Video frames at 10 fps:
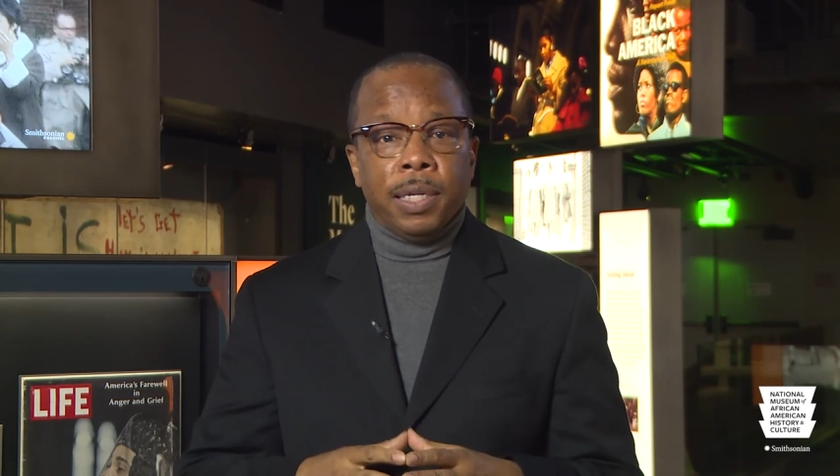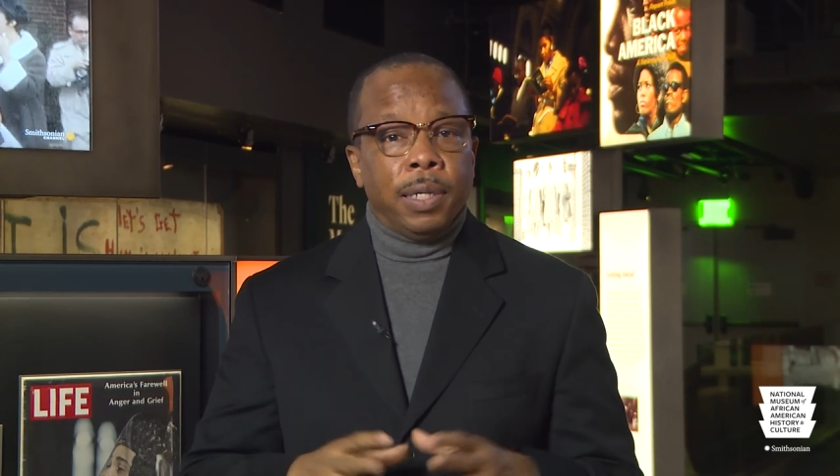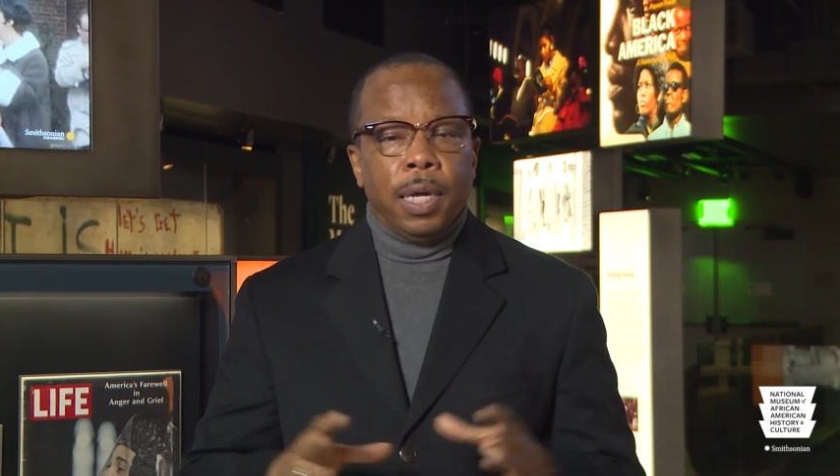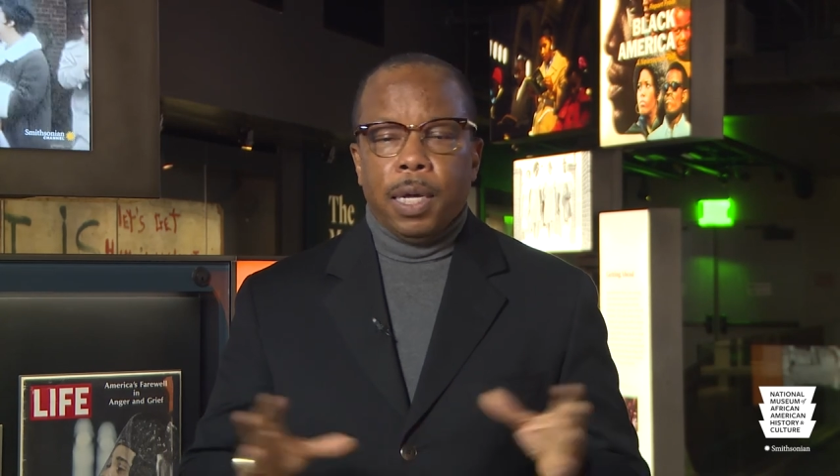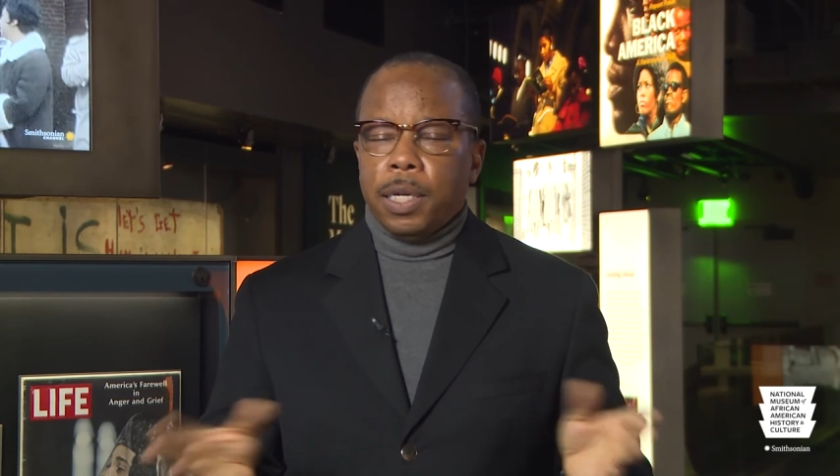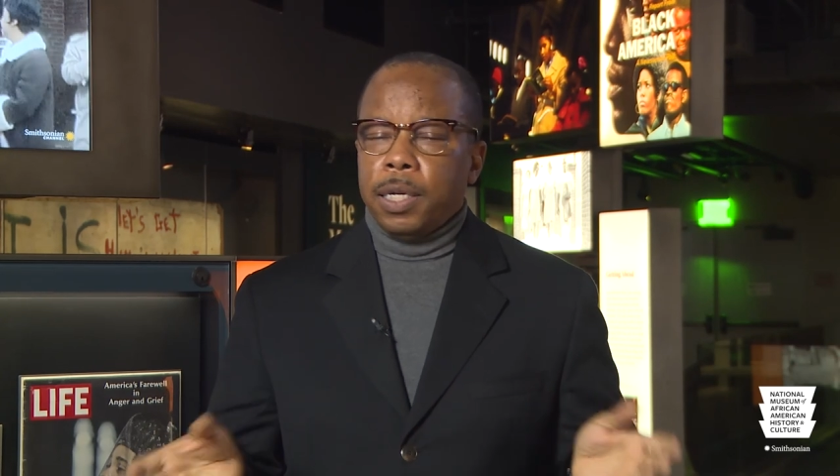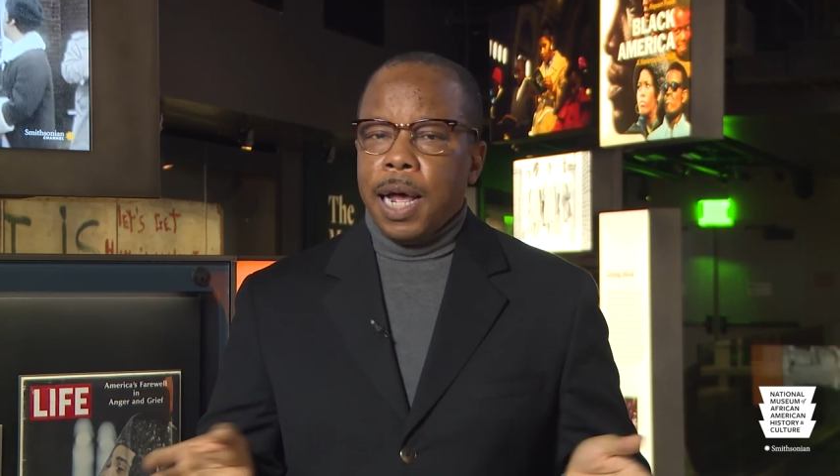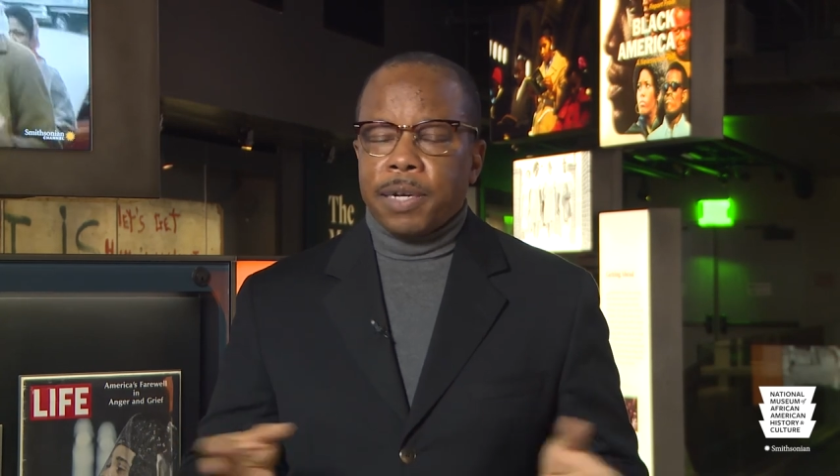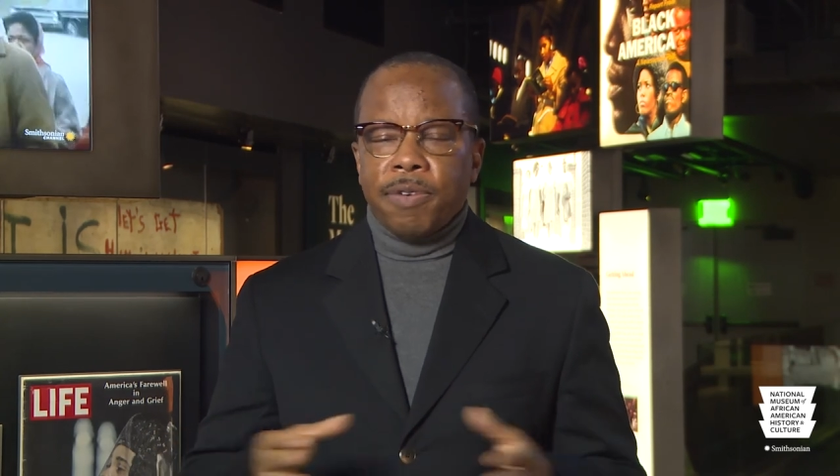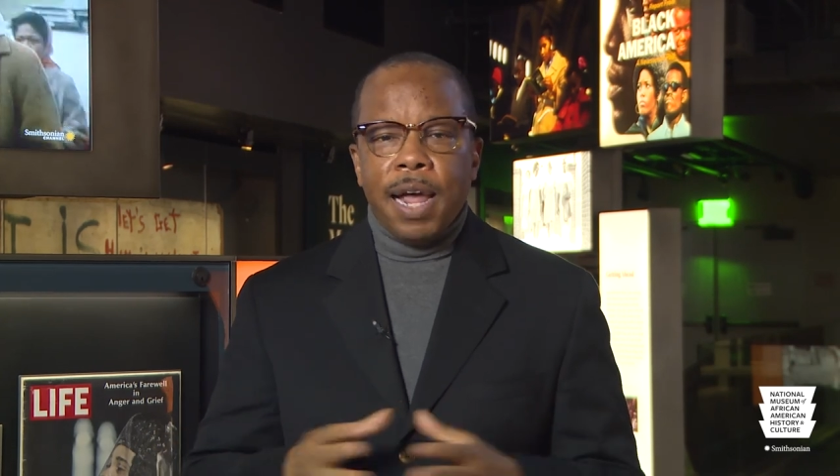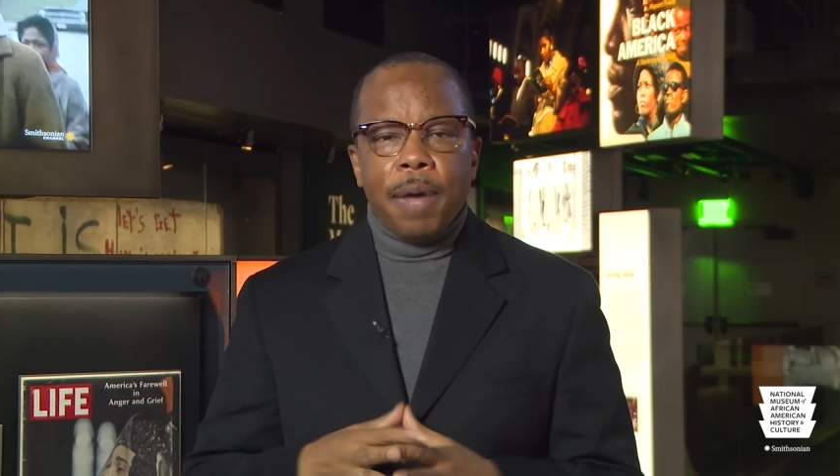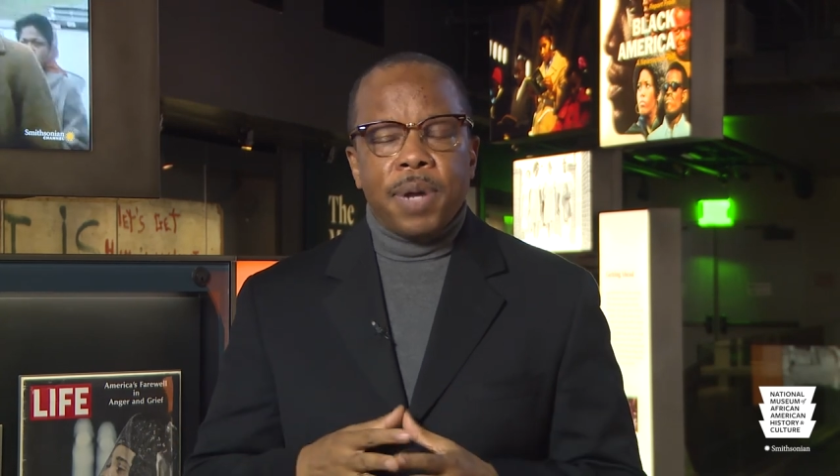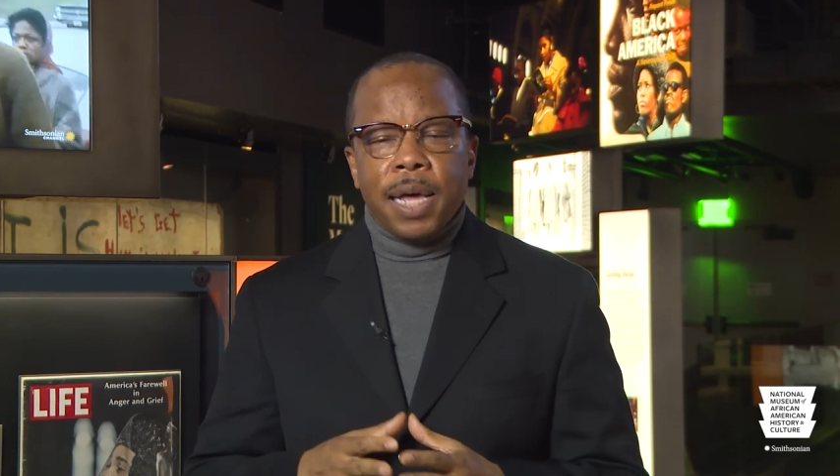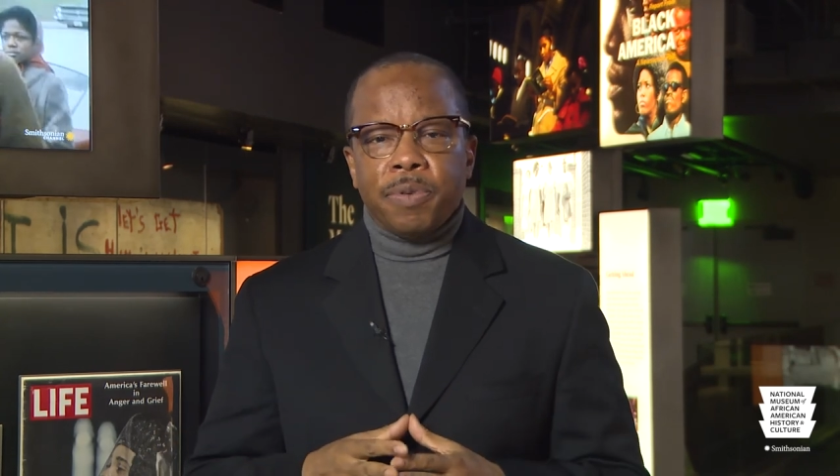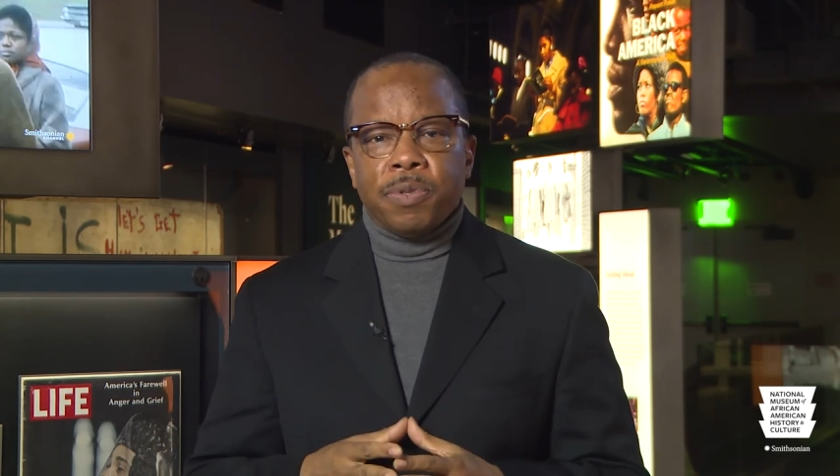And Dr.
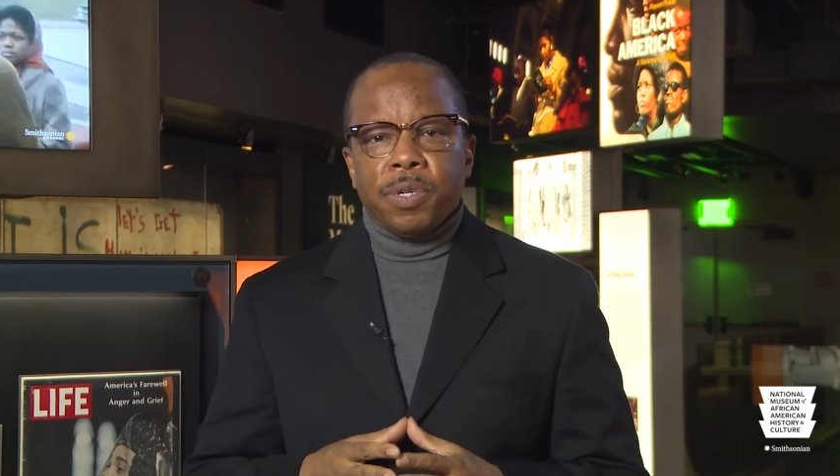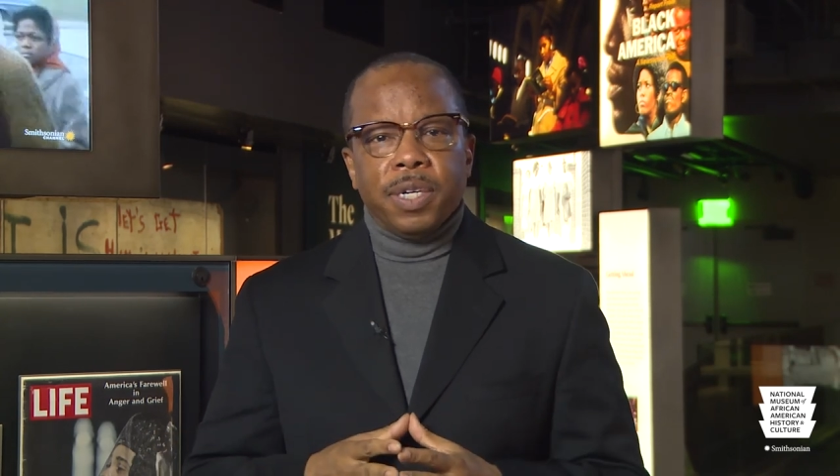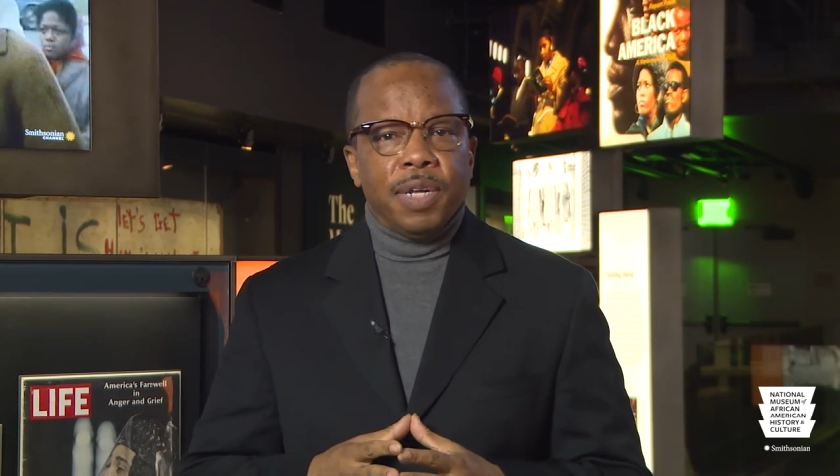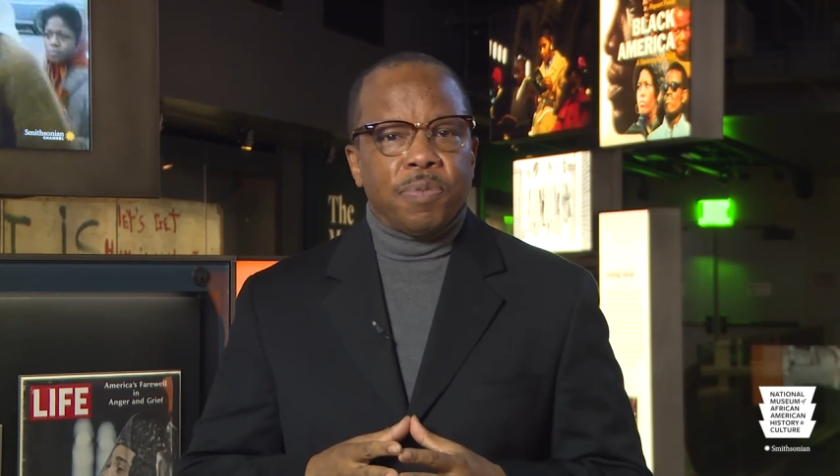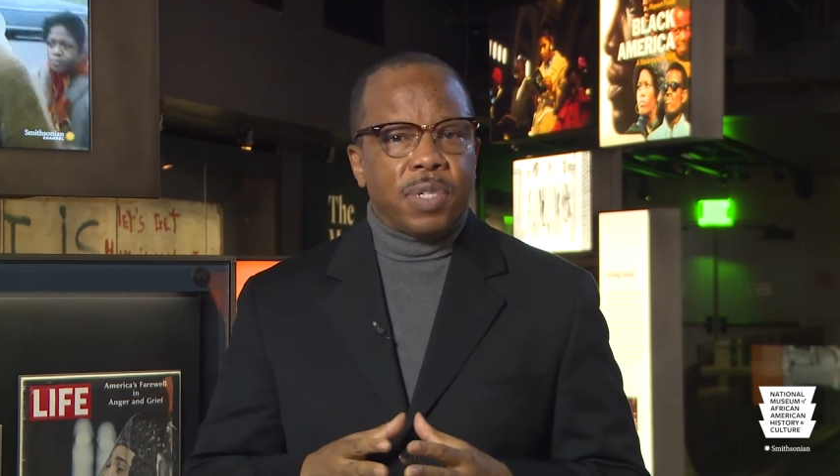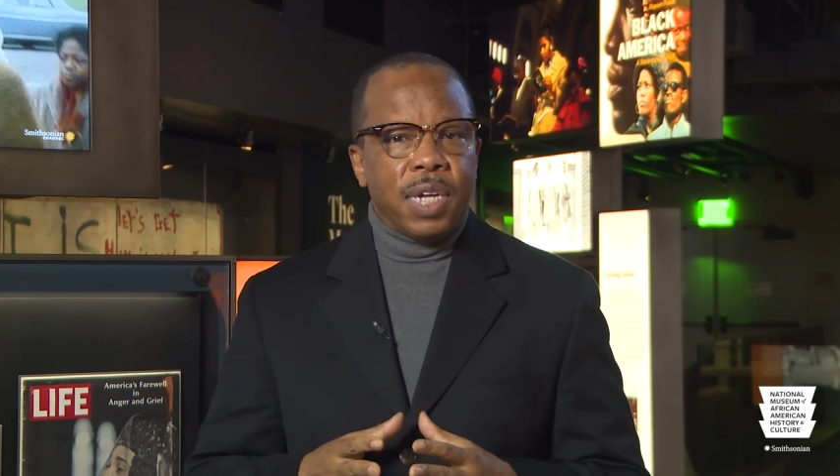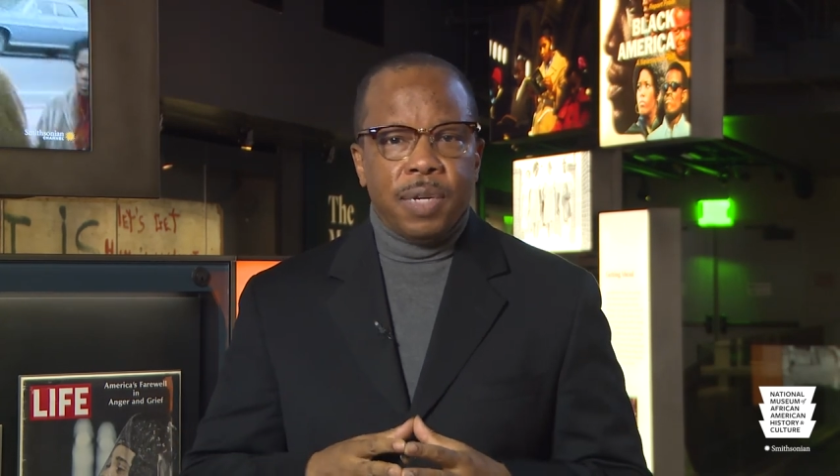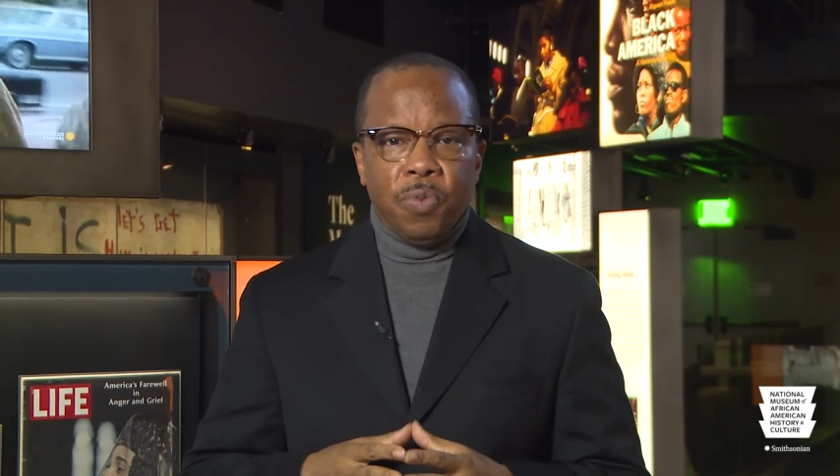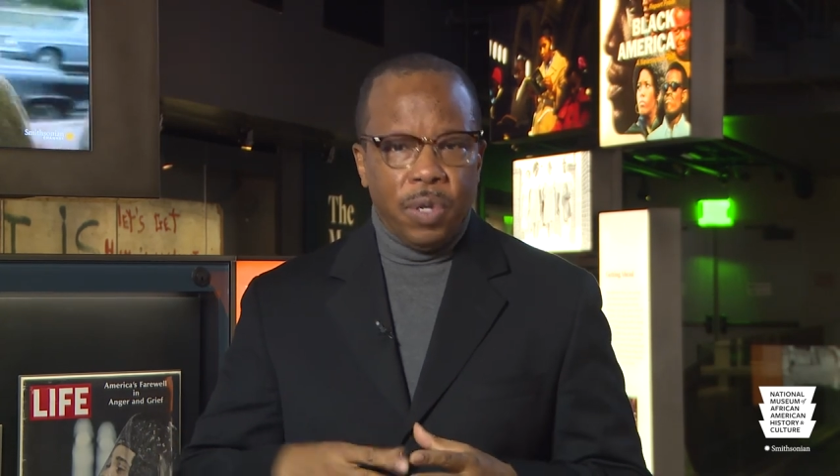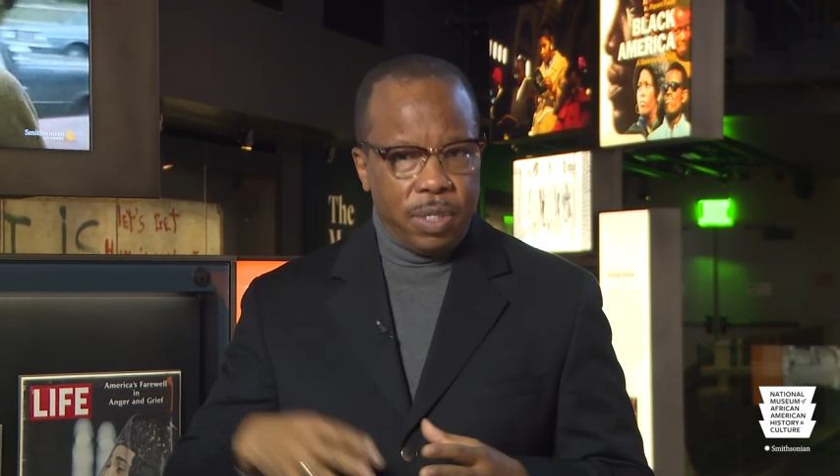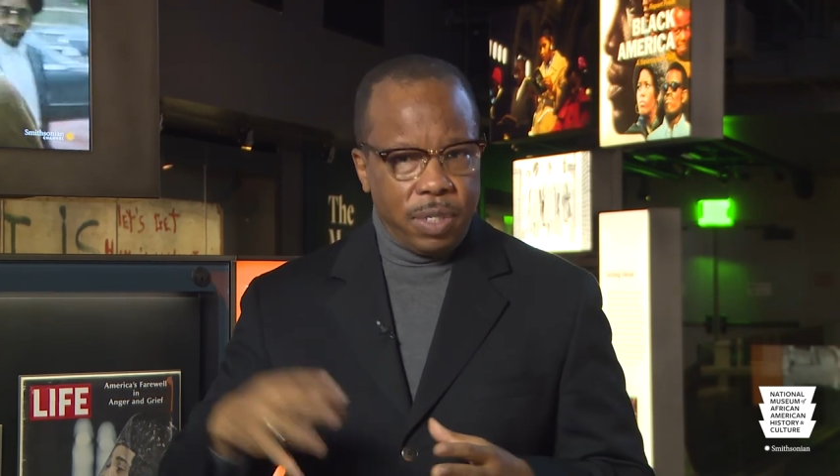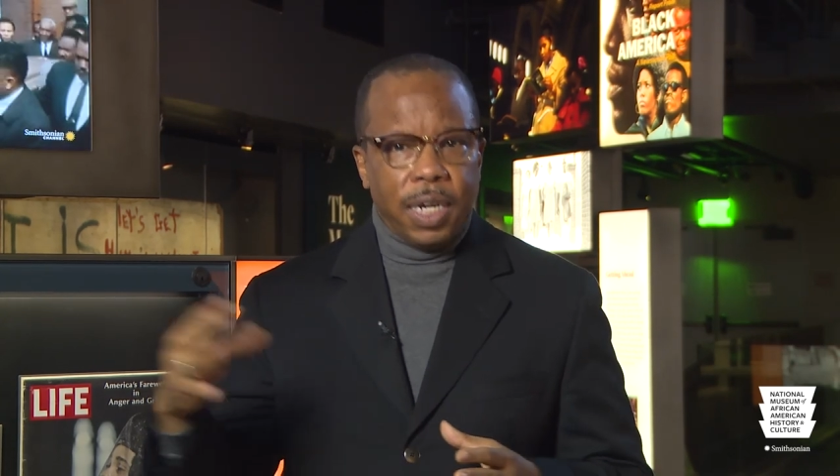Abernathy was a little upset and wanted to